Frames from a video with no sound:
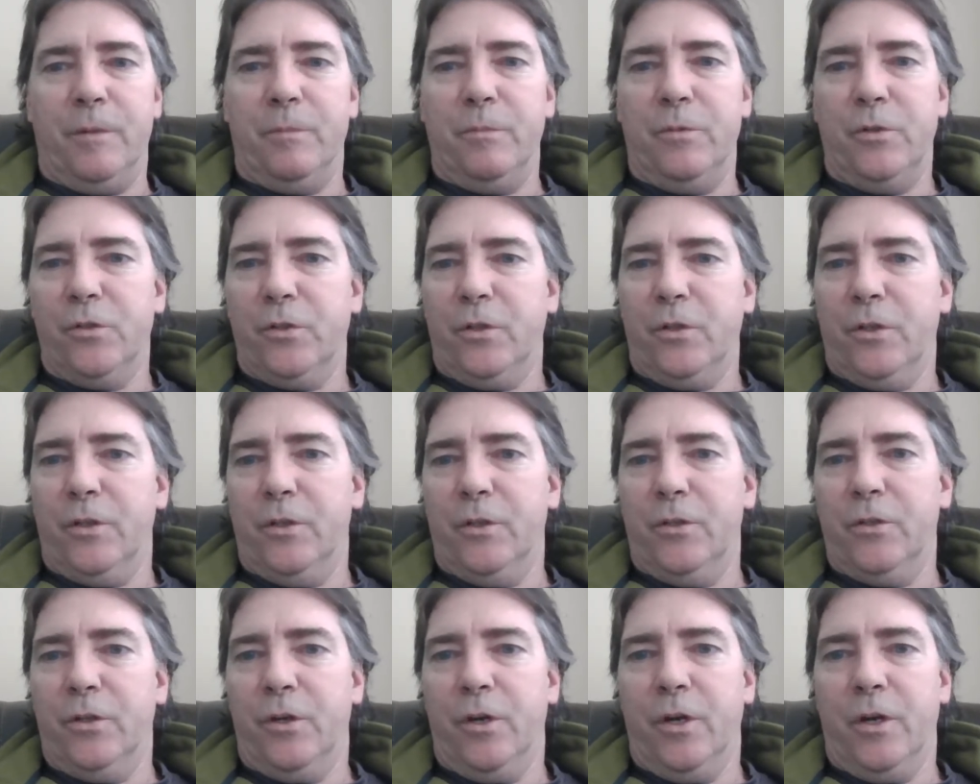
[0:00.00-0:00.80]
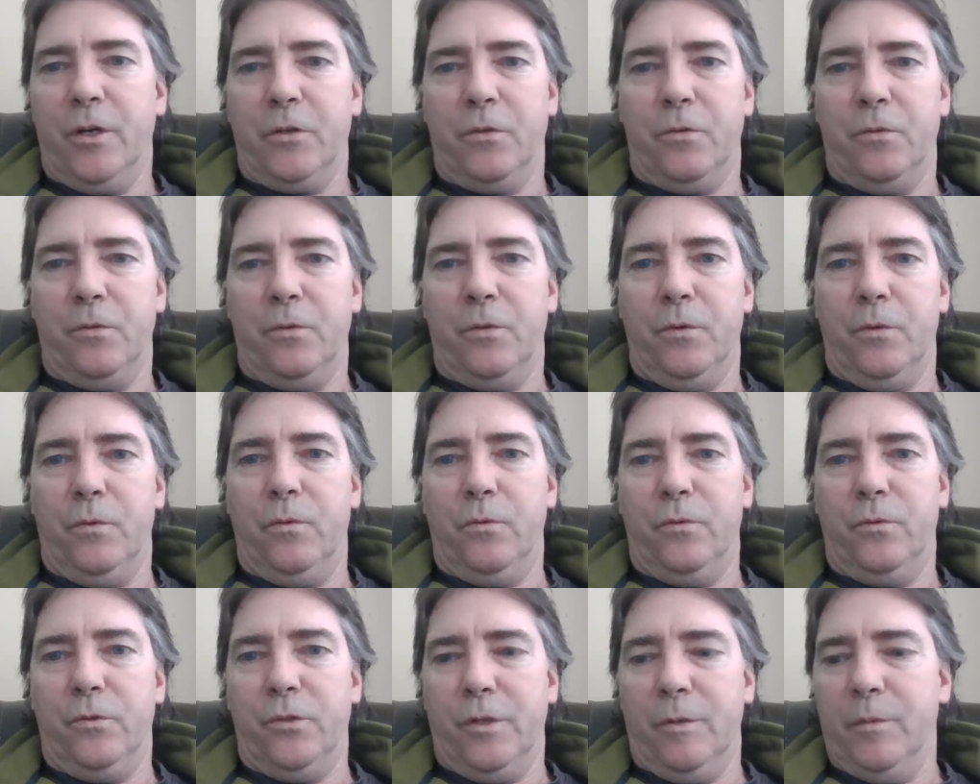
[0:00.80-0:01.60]
I'm just going to talk
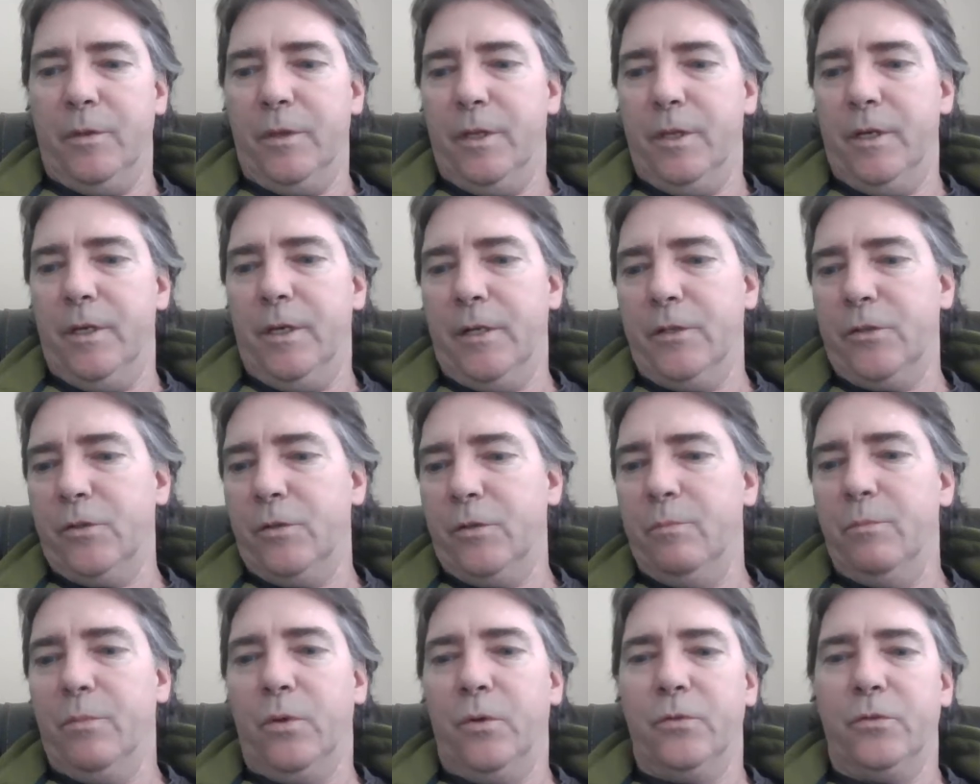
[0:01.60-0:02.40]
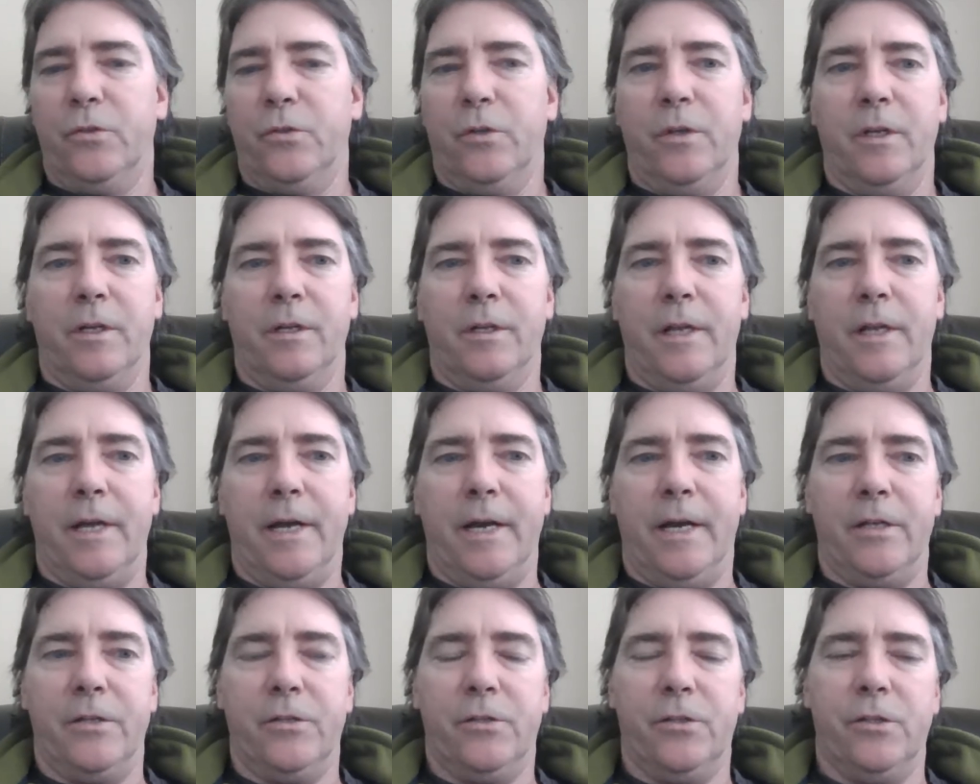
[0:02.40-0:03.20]
through some of the nuts and bolts of the
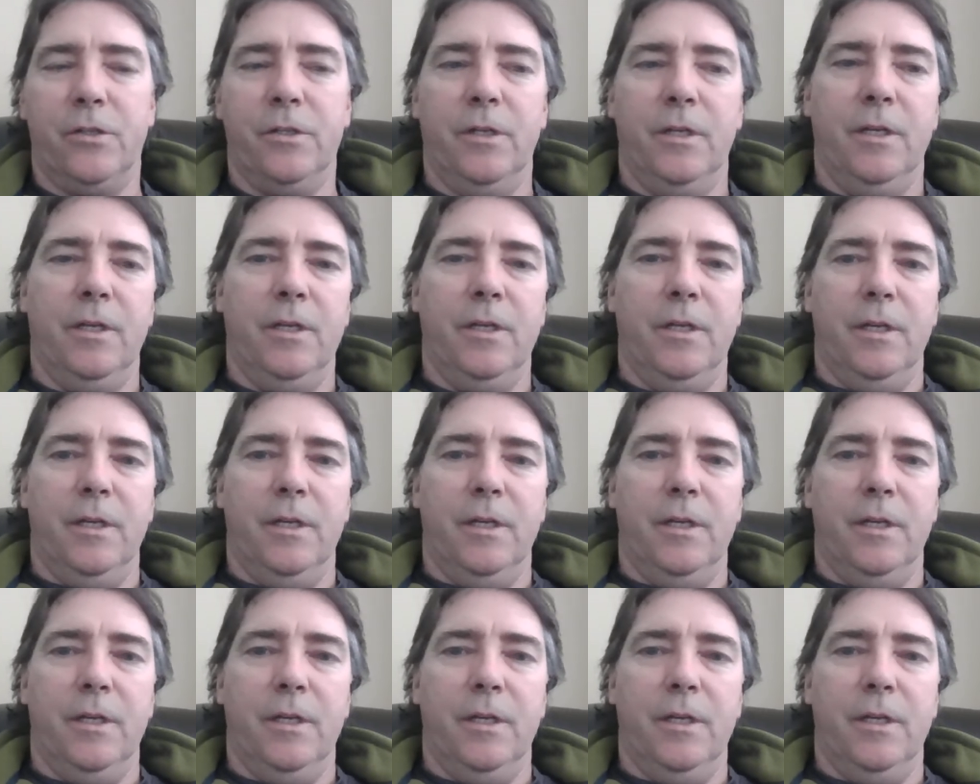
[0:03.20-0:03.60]
class,